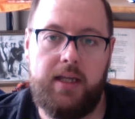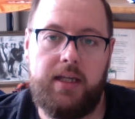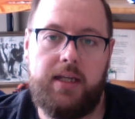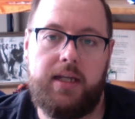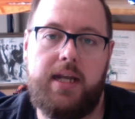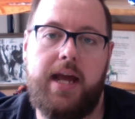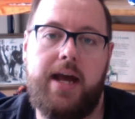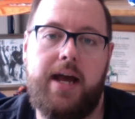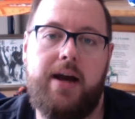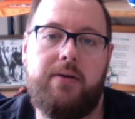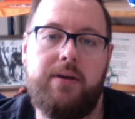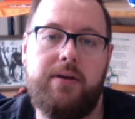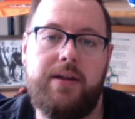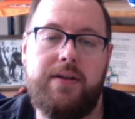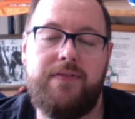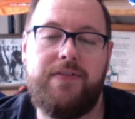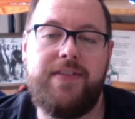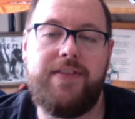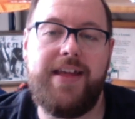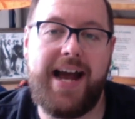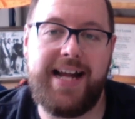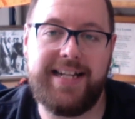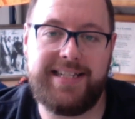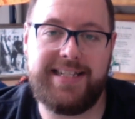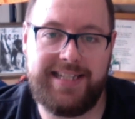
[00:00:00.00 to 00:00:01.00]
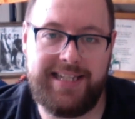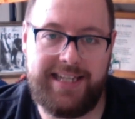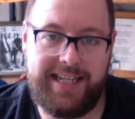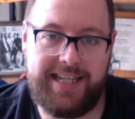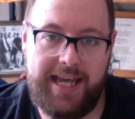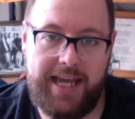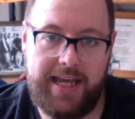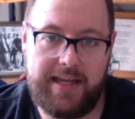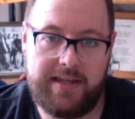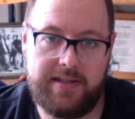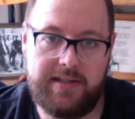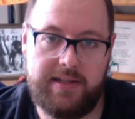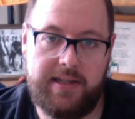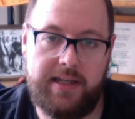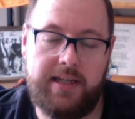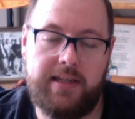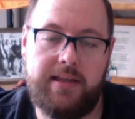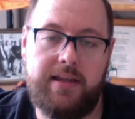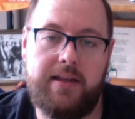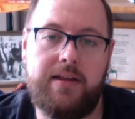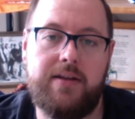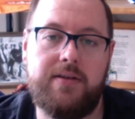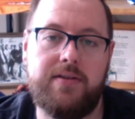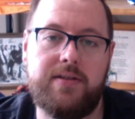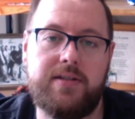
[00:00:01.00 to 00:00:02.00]
Now, if that's the case,
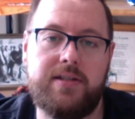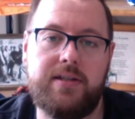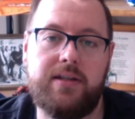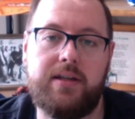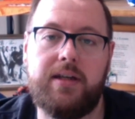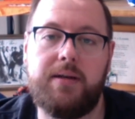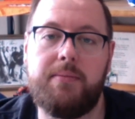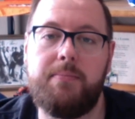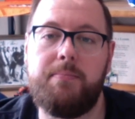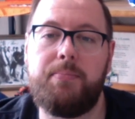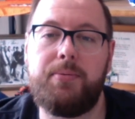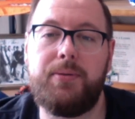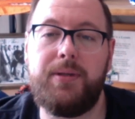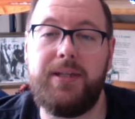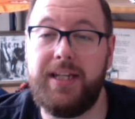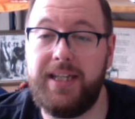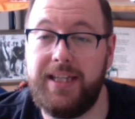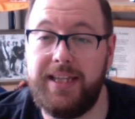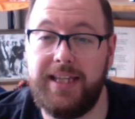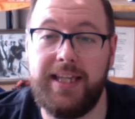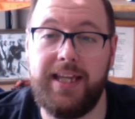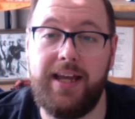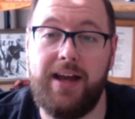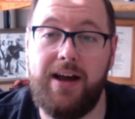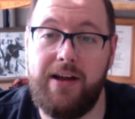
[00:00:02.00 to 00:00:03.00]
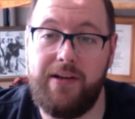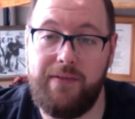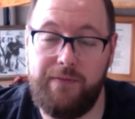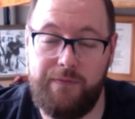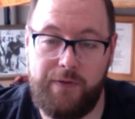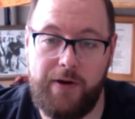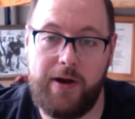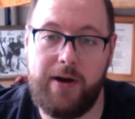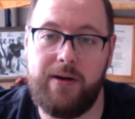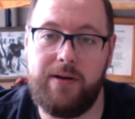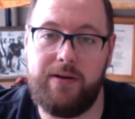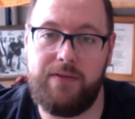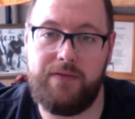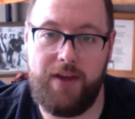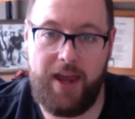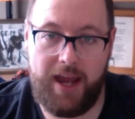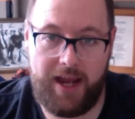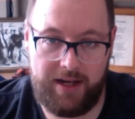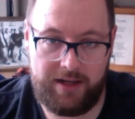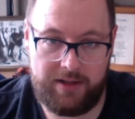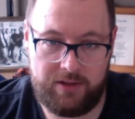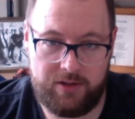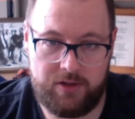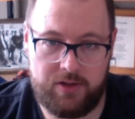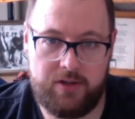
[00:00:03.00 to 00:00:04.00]
and there's a completely unfair
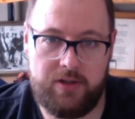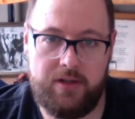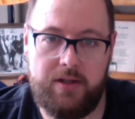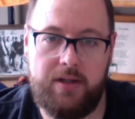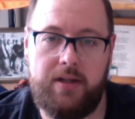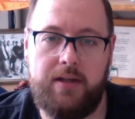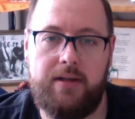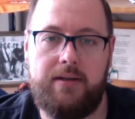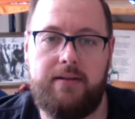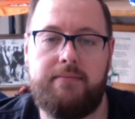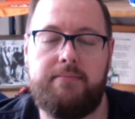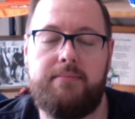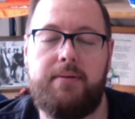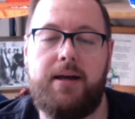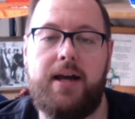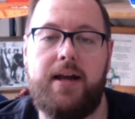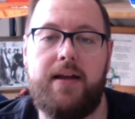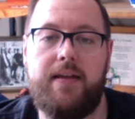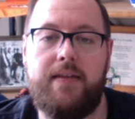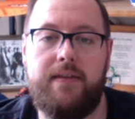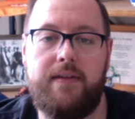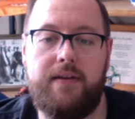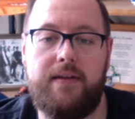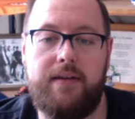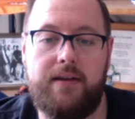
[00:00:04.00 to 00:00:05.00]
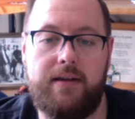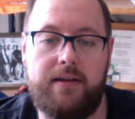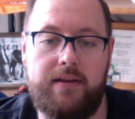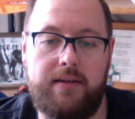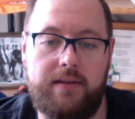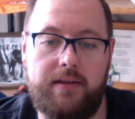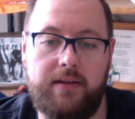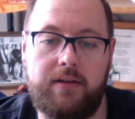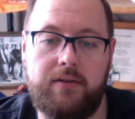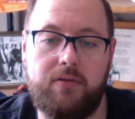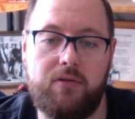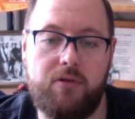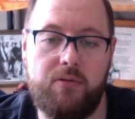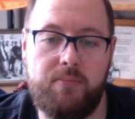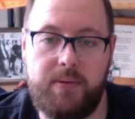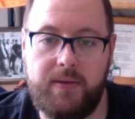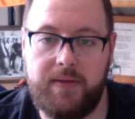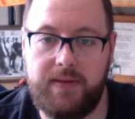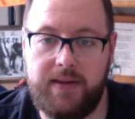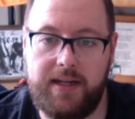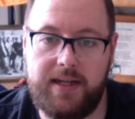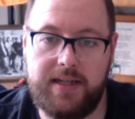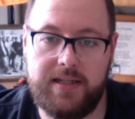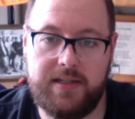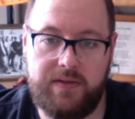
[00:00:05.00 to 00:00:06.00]
advantage by the
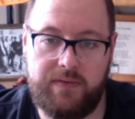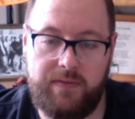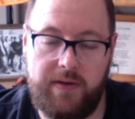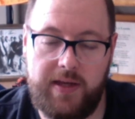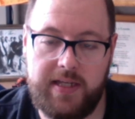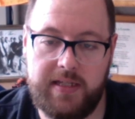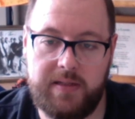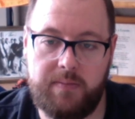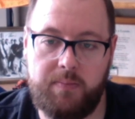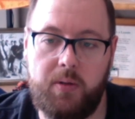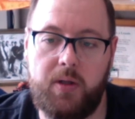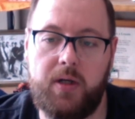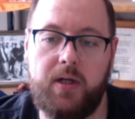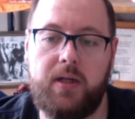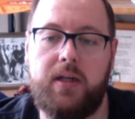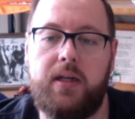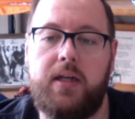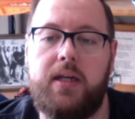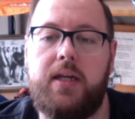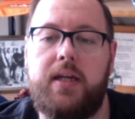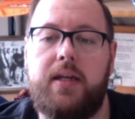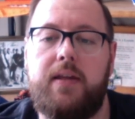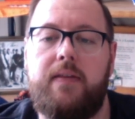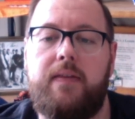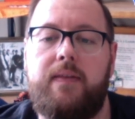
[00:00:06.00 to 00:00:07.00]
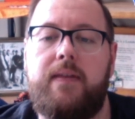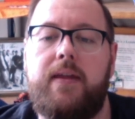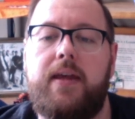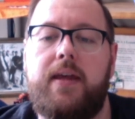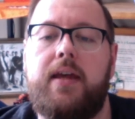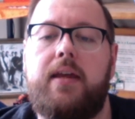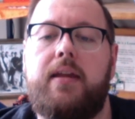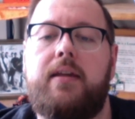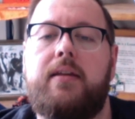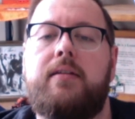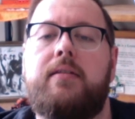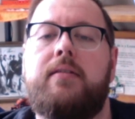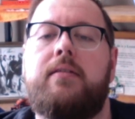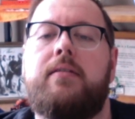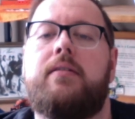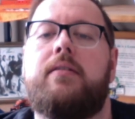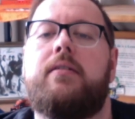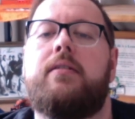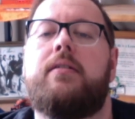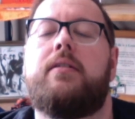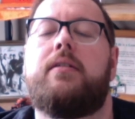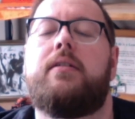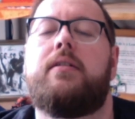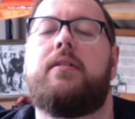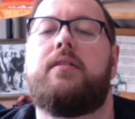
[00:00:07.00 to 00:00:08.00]
grouping that is Facebook, then
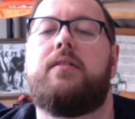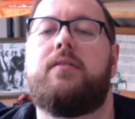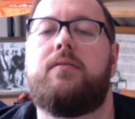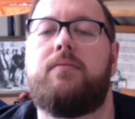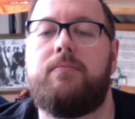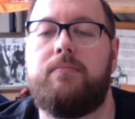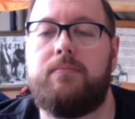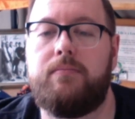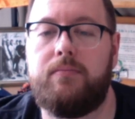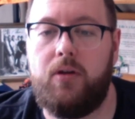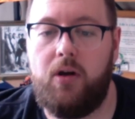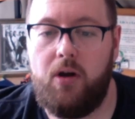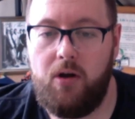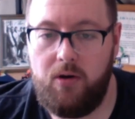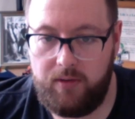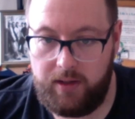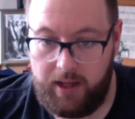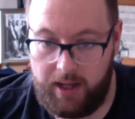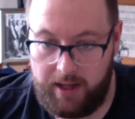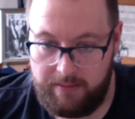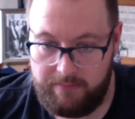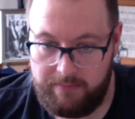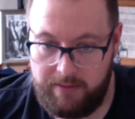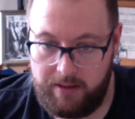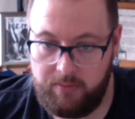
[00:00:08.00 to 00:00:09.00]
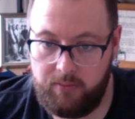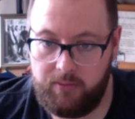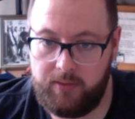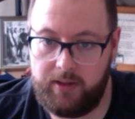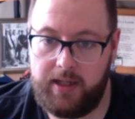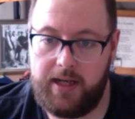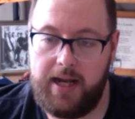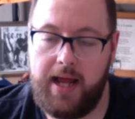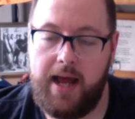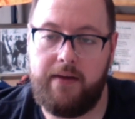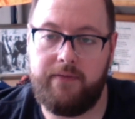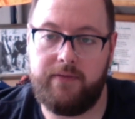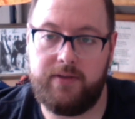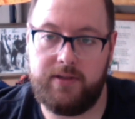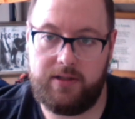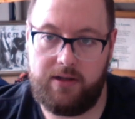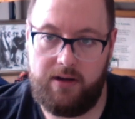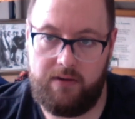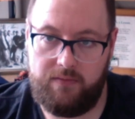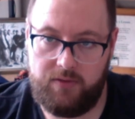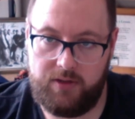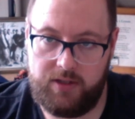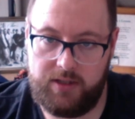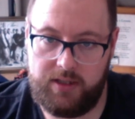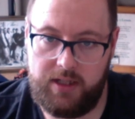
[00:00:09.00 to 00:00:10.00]
okay, maybe we need to have this
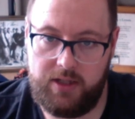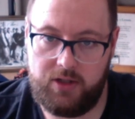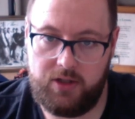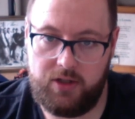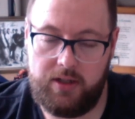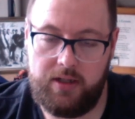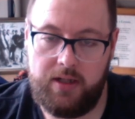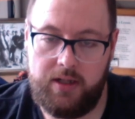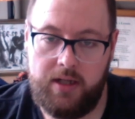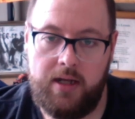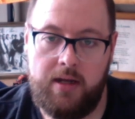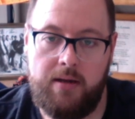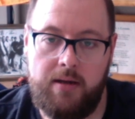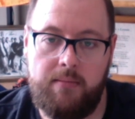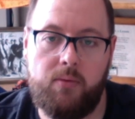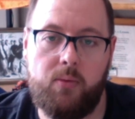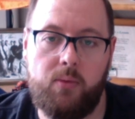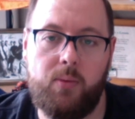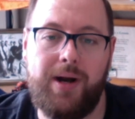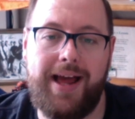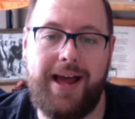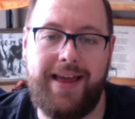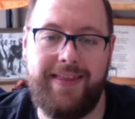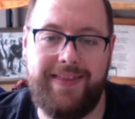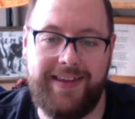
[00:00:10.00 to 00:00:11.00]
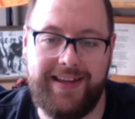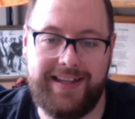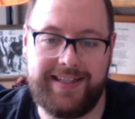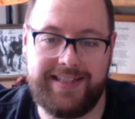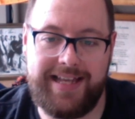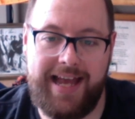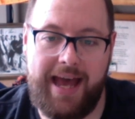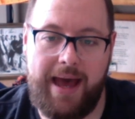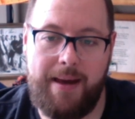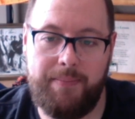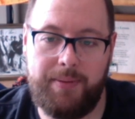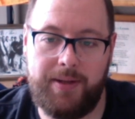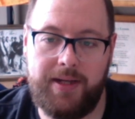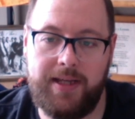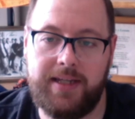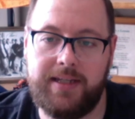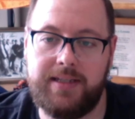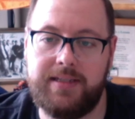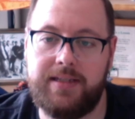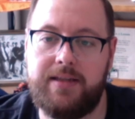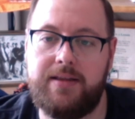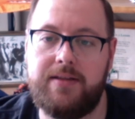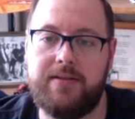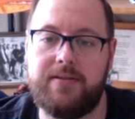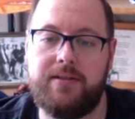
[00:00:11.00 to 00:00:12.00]
conversation. But what I think is happening
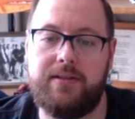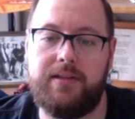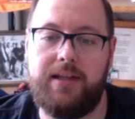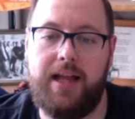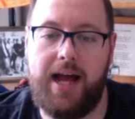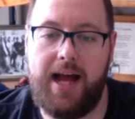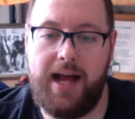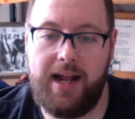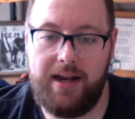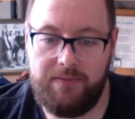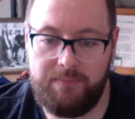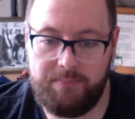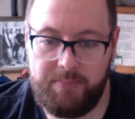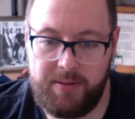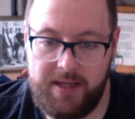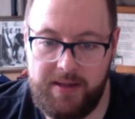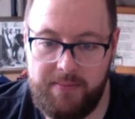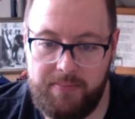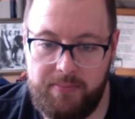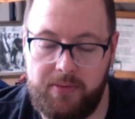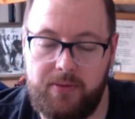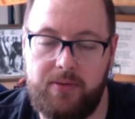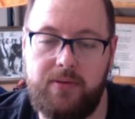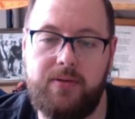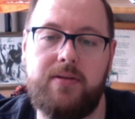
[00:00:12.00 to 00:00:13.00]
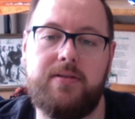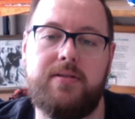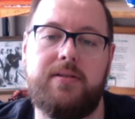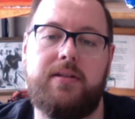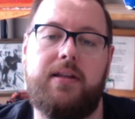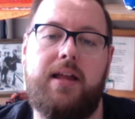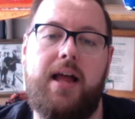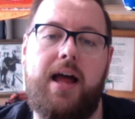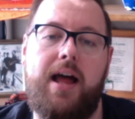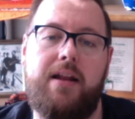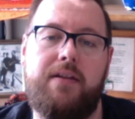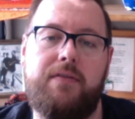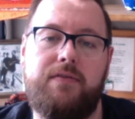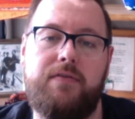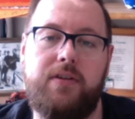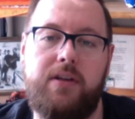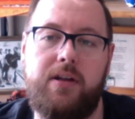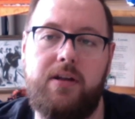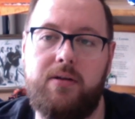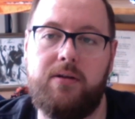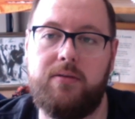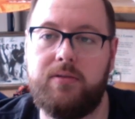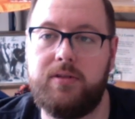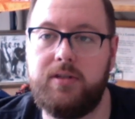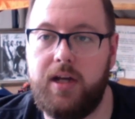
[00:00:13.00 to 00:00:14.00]
is that there's a lot of people, there's a lot of
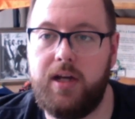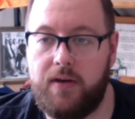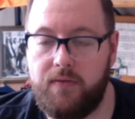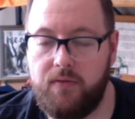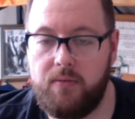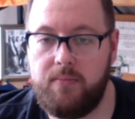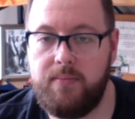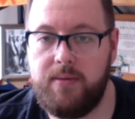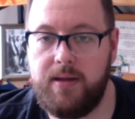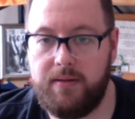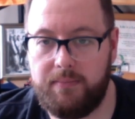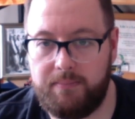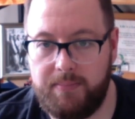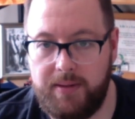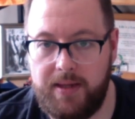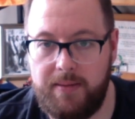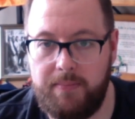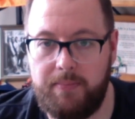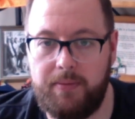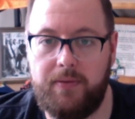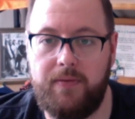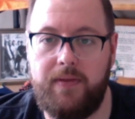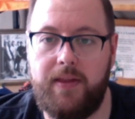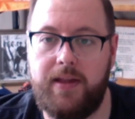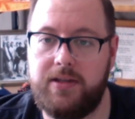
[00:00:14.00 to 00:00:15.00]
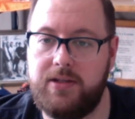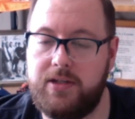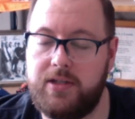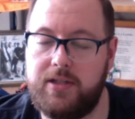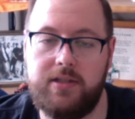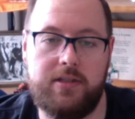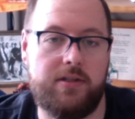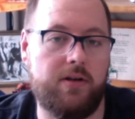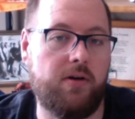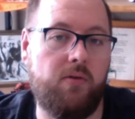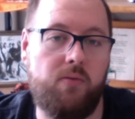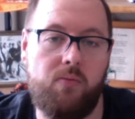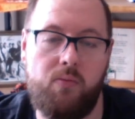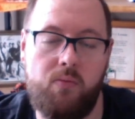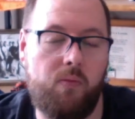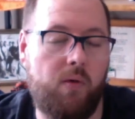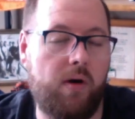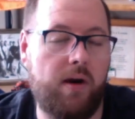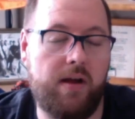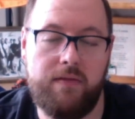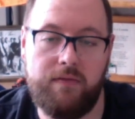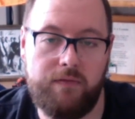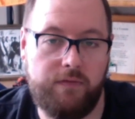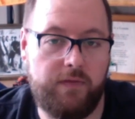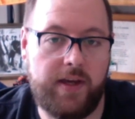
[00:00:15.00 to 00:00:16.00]
government people that just don't
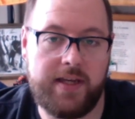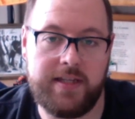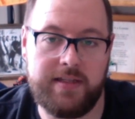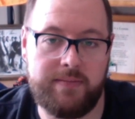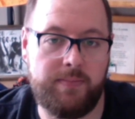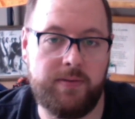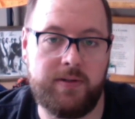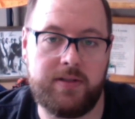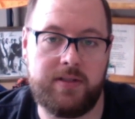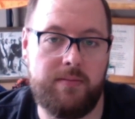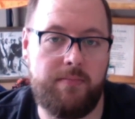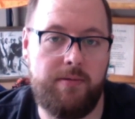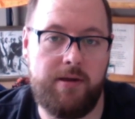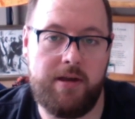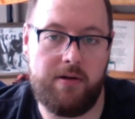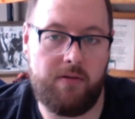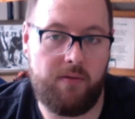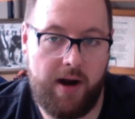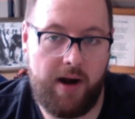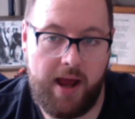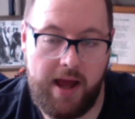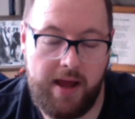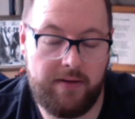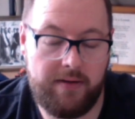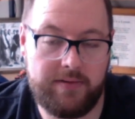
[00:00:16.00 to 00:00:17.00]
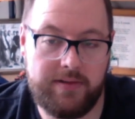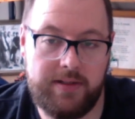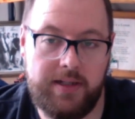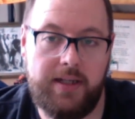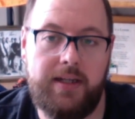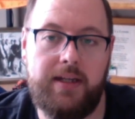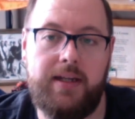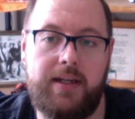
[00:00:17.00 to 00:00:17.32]
want Facebook to be around.